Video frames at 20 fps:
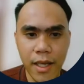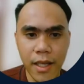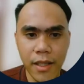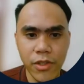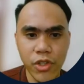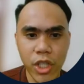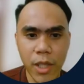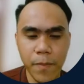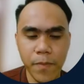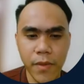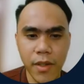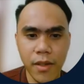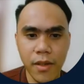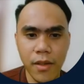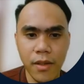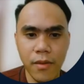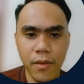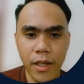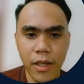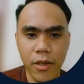and
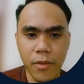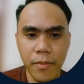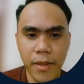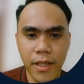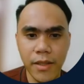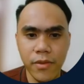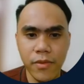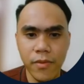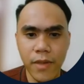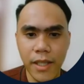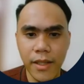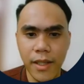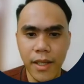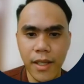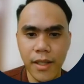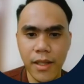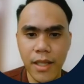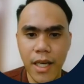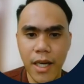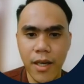chapter recommends
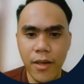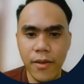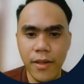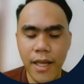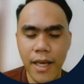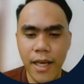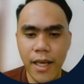writing it down